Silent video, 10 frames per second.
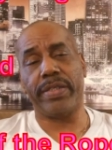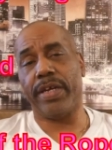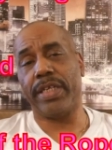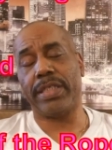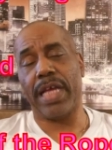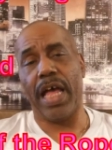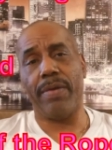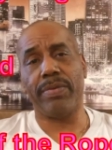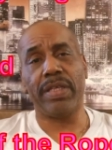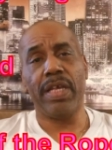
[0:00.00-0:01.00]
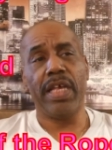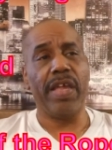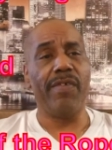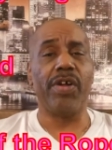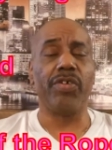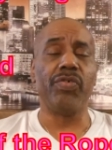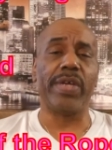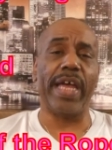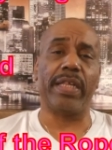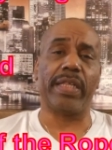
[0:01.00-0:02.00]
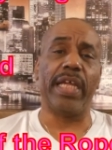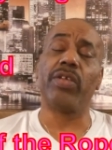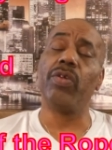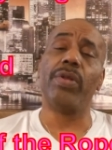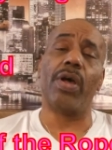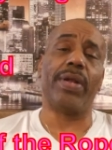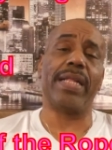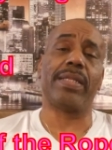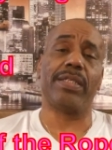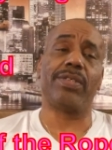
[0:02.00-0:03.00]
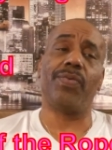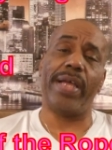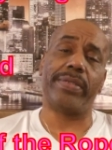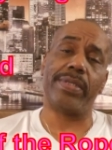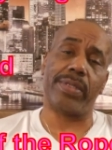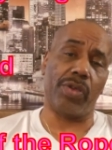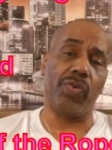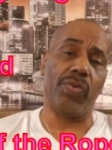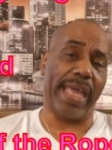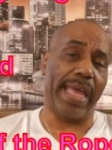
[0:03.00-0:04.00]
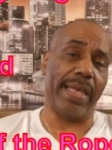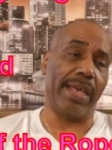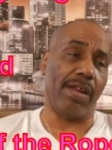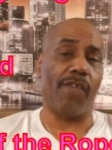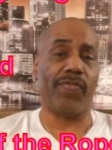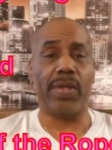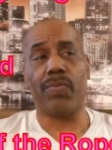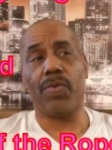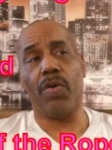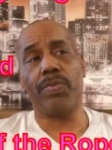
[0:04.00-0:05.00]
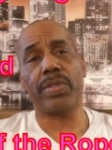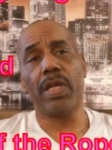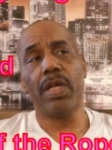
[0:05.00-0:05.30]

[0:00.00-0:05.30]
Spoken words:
100 times, even though you can't think, you know that situation, so you can't get off them ropes.